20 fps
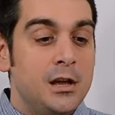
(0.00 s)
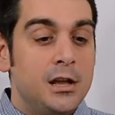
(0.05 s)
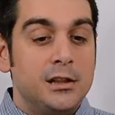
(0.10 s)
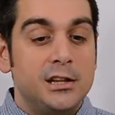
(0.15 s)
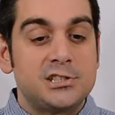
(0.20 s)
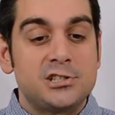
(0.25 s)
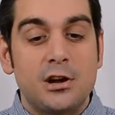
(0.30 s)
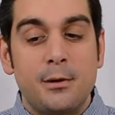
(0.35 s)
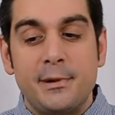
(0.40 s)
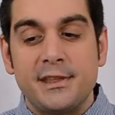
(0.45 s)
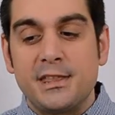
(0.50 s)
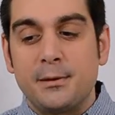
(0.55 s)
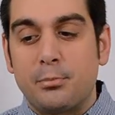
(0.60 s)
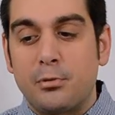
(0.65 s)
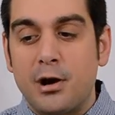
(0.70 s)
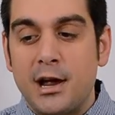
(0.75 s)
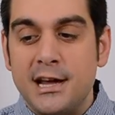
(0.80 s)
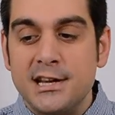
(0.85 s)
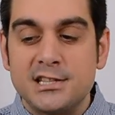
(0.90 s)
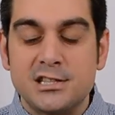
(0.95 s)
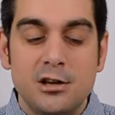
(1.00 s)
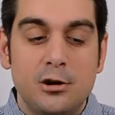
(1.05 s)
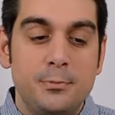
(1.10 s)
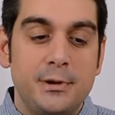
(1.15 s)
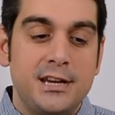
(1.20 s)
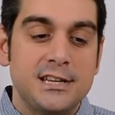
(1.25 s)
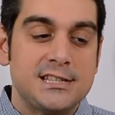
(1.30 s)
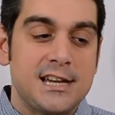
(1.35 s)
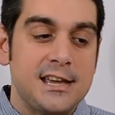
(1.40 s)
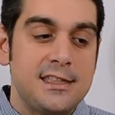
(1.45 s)
Let's talk about the price though,
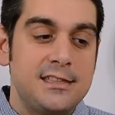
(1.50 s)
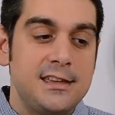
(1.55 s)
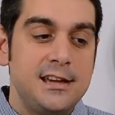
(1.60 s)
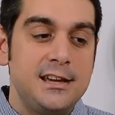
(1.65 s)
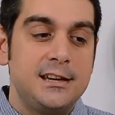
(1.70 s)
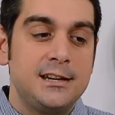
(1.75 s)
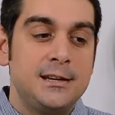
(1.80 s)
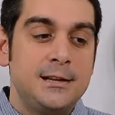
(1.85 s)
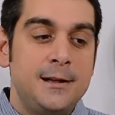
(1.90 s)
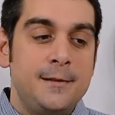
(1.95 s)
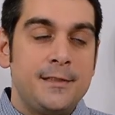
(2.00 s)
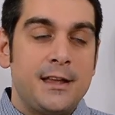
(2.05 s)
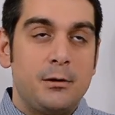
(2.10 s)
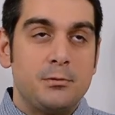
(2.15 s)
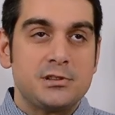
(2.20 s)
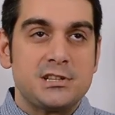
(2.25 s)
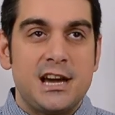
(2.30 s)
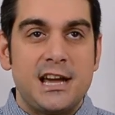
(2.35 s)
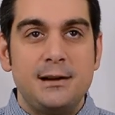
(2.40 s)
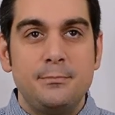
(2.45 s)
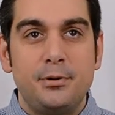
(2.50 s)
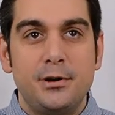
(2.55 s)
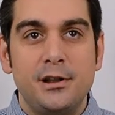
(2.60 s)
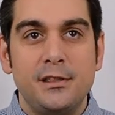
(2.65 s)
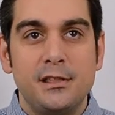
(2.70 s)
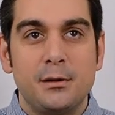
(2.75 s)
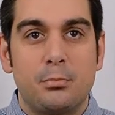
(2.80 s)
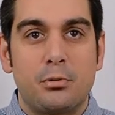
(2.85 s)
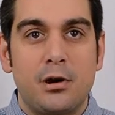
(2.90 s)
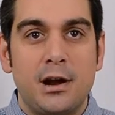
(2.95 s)
because I think I was kind of
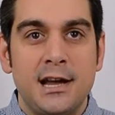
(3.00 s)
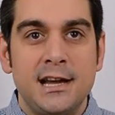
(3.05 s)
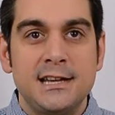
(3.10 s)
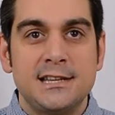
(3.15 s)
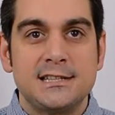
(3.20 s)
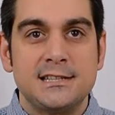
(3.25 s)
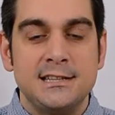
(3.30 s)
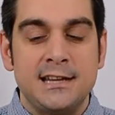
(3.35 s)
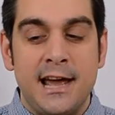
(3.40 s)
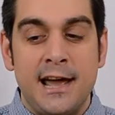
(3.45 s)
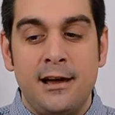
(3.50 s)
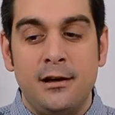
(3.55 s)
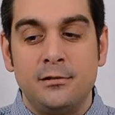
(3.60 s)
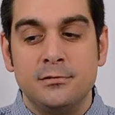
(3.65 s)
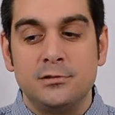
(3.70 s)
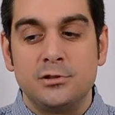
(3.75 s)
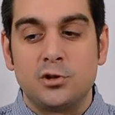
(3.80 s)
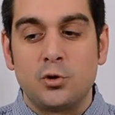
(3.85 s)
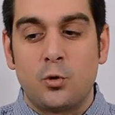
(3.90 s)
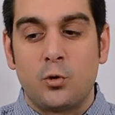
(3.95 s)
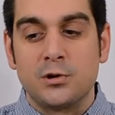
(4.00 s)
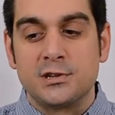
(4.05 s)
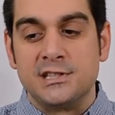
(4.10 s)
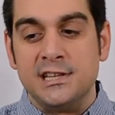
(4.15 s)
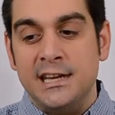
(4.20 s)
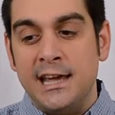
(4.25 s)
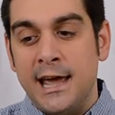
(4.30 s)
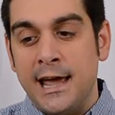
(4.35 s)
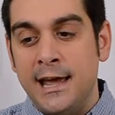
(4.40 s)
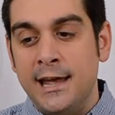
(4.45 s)
putting the price down towards
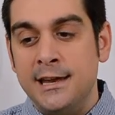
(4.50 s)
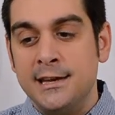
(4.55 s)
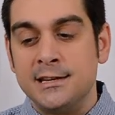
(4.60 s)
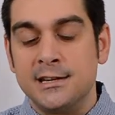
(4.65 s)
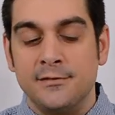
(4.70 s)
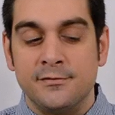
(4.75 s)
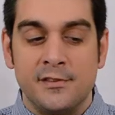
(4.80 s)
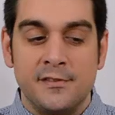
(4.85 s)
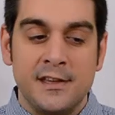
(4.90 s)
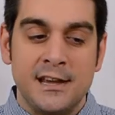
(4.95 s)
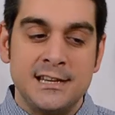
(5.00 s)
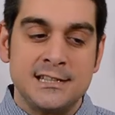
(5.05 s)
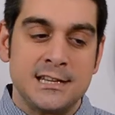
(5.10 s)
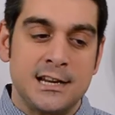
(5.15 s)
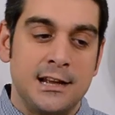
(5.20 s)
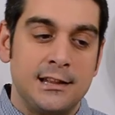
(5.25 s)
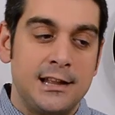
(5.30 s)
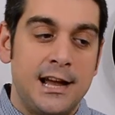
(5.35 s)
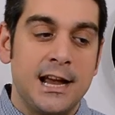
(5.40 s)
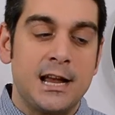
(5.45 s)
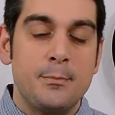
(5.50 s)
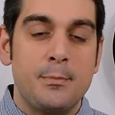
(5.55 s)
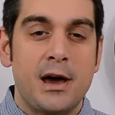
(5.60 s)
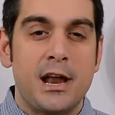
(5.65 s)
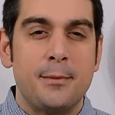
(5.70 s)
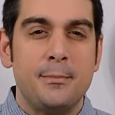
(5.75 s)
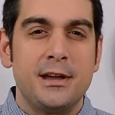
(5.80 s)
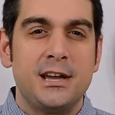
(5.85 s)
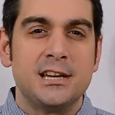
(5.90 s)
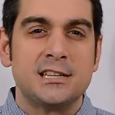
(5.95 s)
the end of the things that I like about
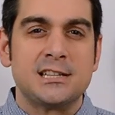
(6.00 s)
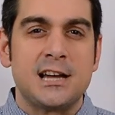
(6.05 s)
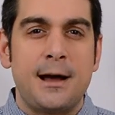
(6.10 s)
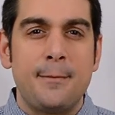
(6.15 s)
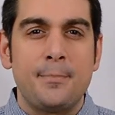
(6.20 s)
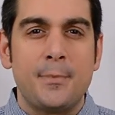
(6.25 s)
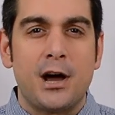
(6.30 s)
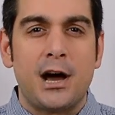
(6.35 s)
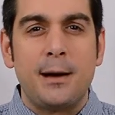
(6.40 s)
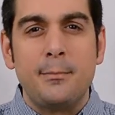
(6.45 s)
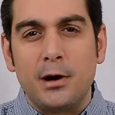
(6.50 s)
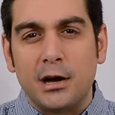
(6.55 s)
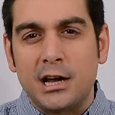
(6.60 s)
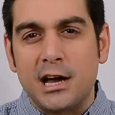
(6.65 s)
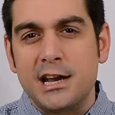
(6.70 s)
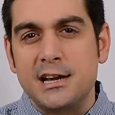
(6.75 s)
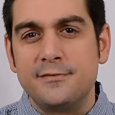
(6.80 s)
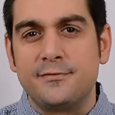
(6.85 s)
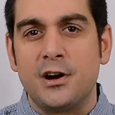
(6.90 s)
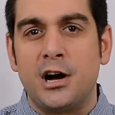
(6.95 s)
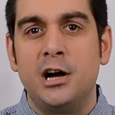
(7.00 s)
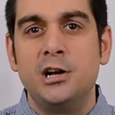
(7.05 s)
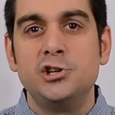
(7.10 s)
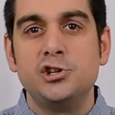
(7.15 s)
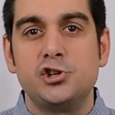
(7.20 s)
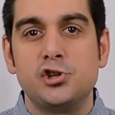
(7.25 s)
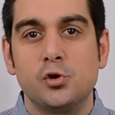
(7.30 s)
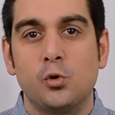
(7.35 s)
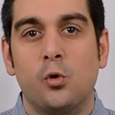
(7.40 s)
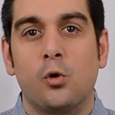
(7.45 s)
it, because I'm kind of
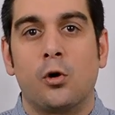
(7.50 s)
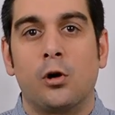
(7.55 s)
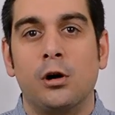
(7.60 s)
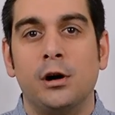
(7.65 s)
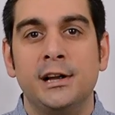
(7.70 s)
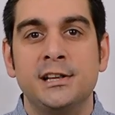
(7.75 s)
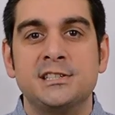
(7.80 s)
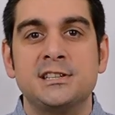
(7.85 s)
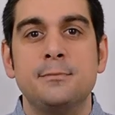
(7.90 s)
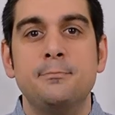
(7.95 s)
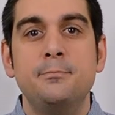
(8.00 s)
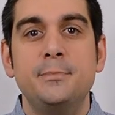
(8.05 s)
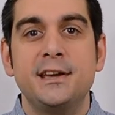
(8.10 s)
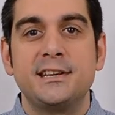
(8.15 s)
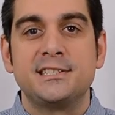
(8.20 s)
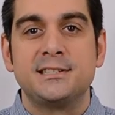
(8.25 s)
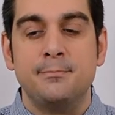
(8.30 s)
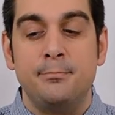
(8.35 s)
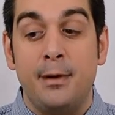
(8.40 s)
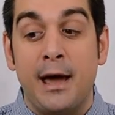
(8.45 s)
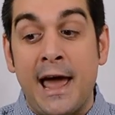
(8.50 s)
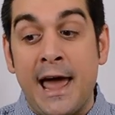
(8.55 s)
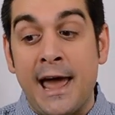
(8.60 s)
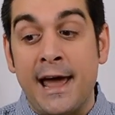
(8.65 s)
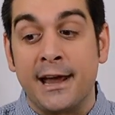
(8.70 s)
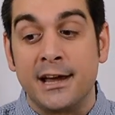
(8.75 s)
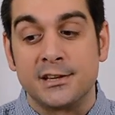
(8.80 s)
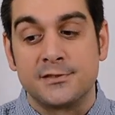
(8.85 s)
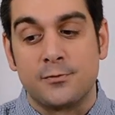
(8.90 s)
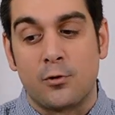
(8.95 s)
unsure. It's a mixed
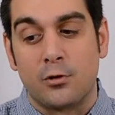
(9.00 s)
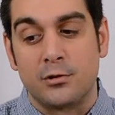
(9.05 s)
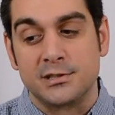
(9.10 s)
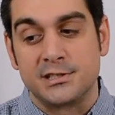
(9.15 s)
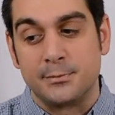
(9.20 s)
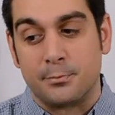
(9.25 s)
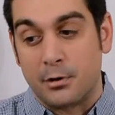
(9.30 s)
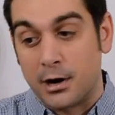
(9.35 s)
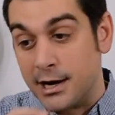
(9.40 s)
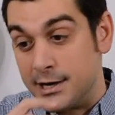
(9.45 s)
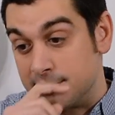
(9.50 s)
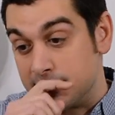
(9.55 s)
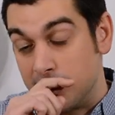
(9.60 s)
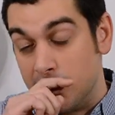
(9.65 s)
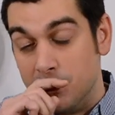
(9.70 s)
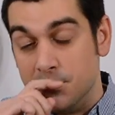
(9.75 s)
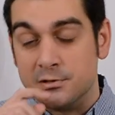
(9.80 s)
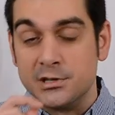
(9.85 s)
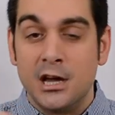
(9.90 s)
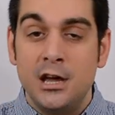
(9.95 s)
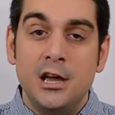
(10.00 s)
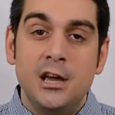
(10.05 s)
bag as far as the price goes.